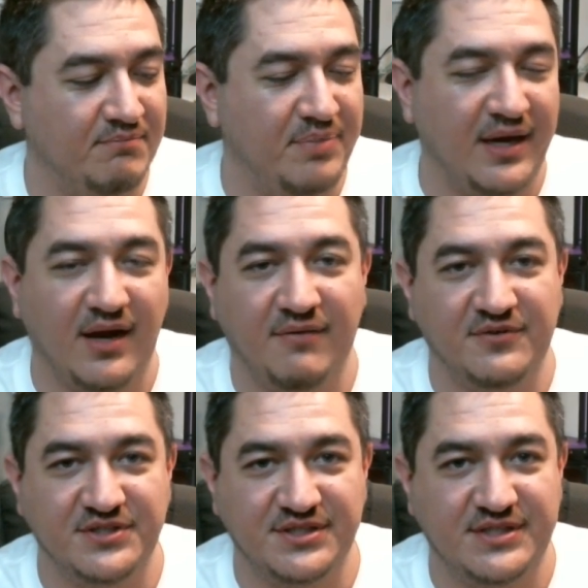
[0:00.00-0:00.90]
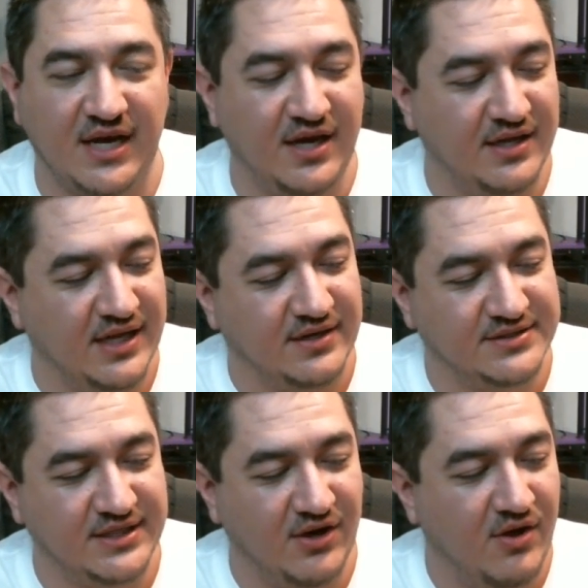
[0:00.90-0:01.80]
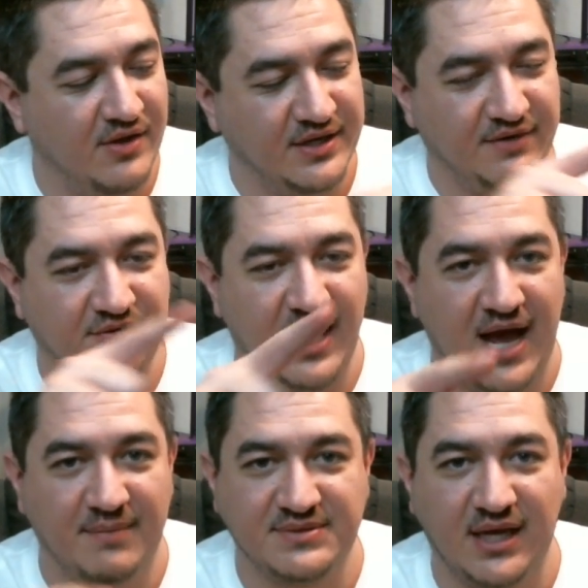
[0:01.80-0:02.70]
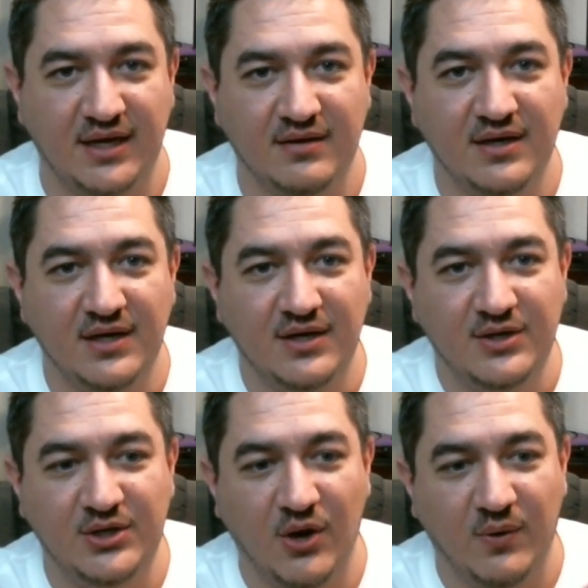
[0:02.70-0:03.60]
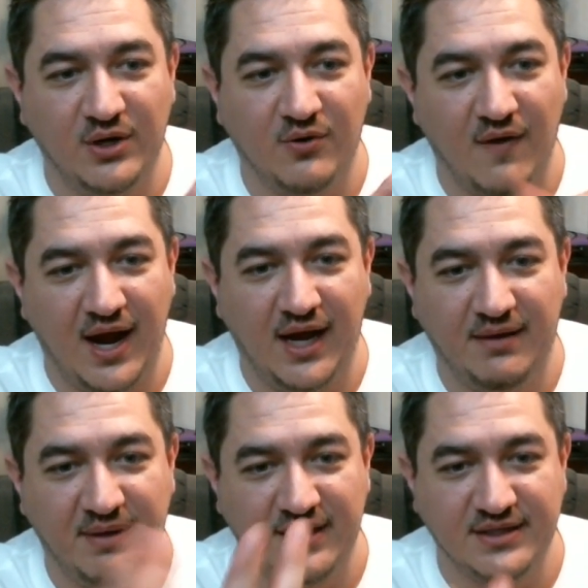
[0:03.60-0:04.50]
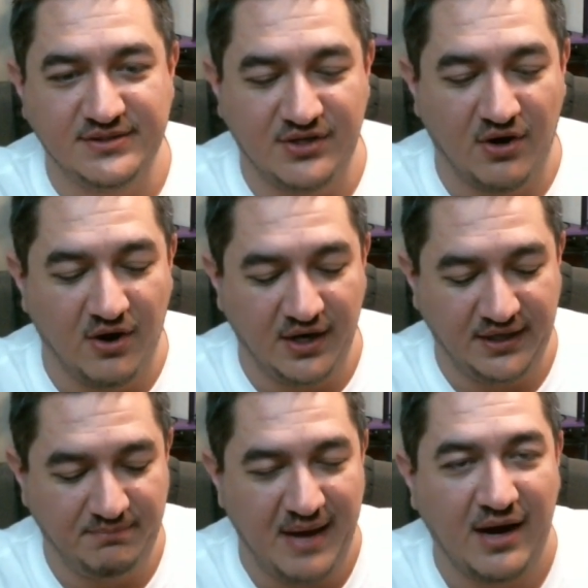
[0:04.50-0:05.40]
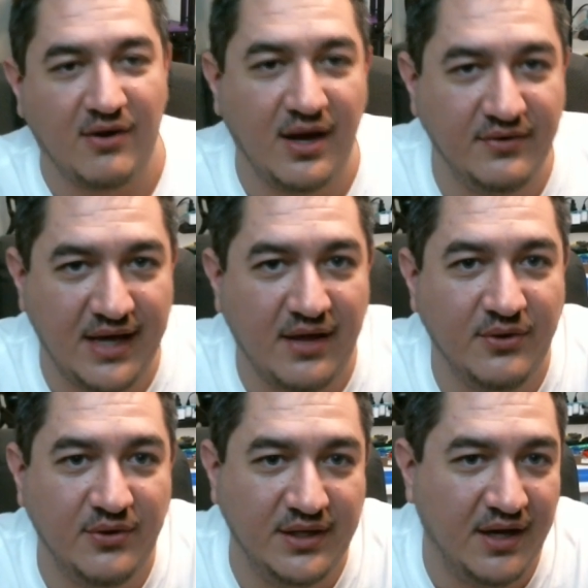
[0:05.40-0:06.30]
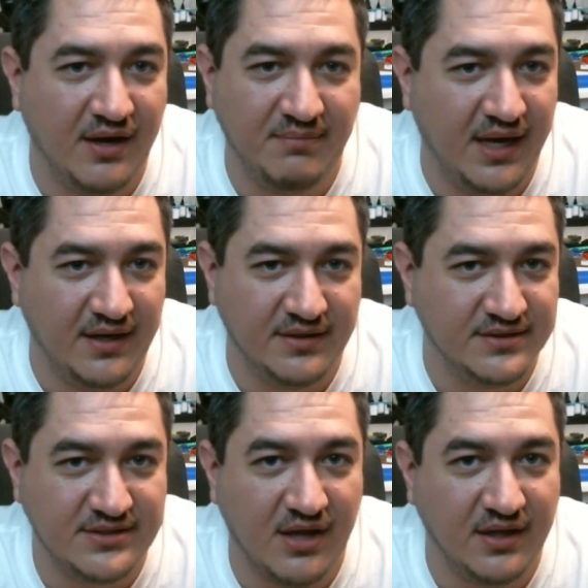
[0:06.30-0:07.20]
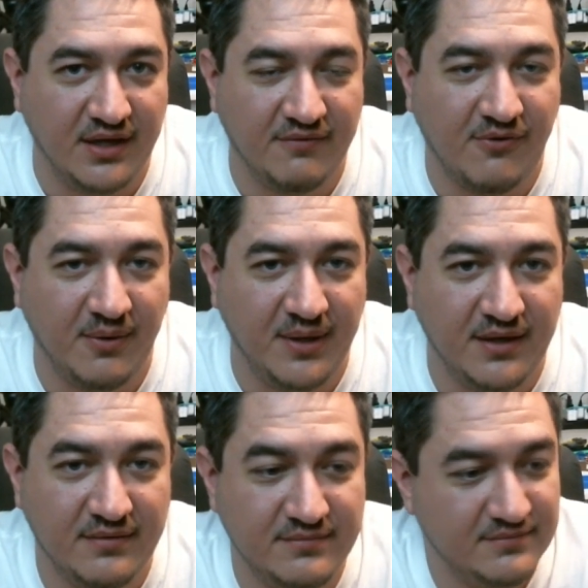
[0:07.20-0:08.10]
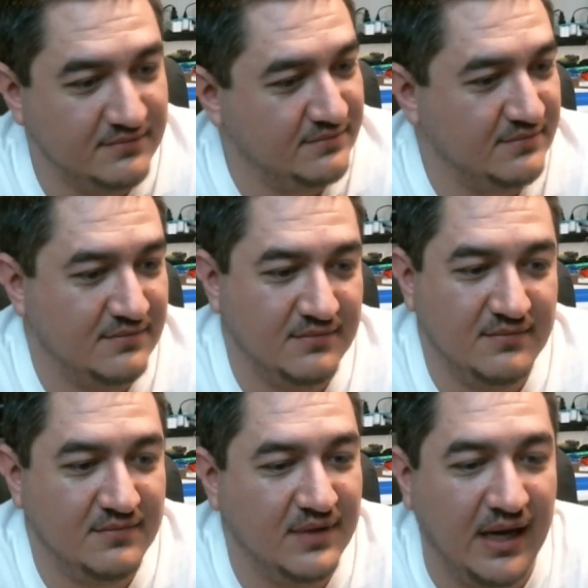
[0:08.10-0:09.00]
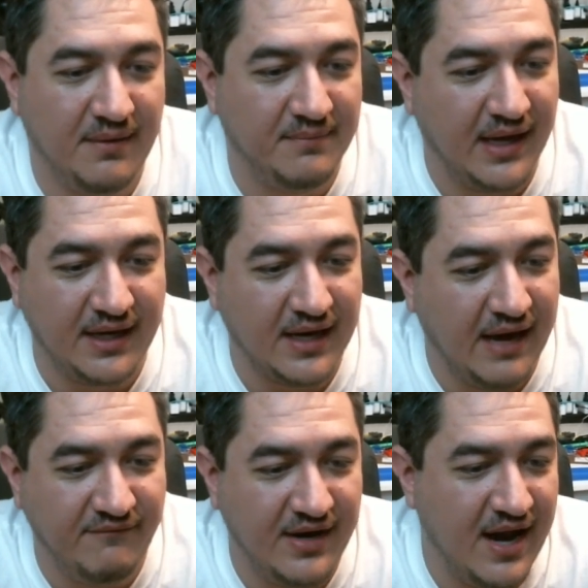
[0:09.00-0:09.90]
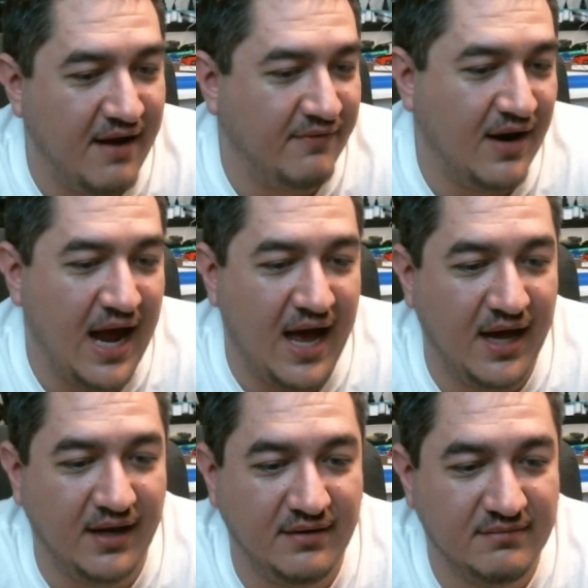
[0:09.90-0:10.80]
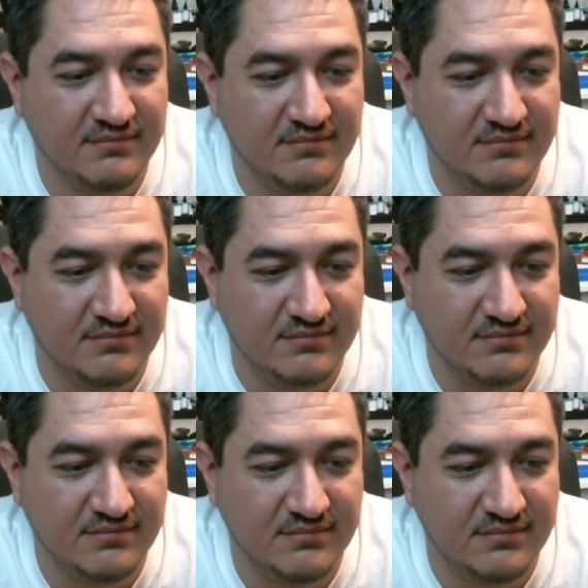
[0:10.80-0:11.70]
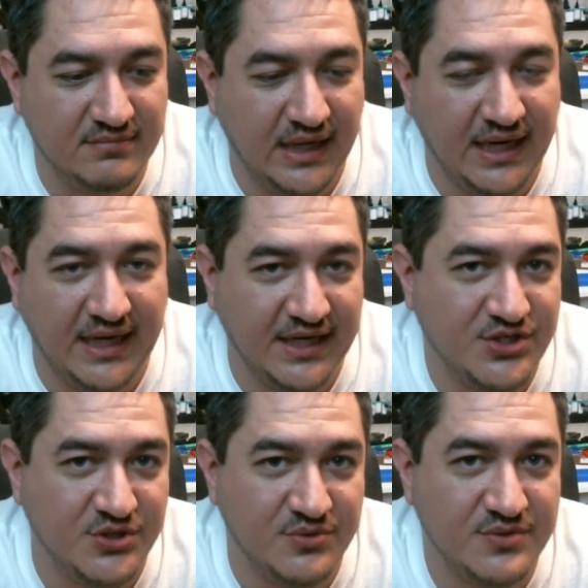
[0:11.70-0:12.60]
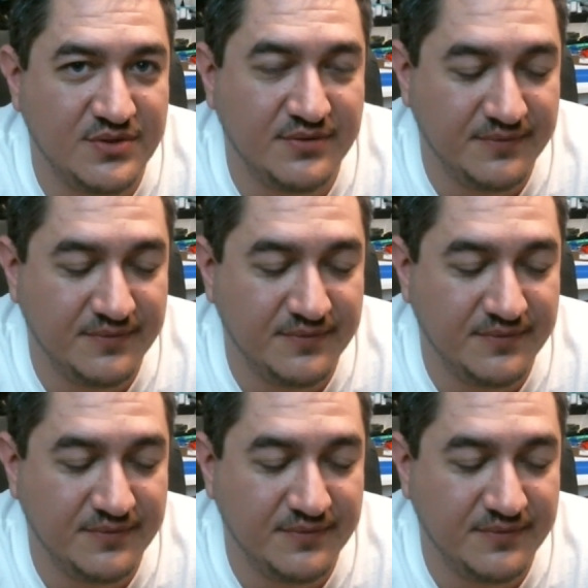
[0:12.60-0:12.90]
pick it up for just a second, and then I'll see all the different apps like going gray because they're already background downloading the update and installing it for me. And I'm like, I've never had any issues.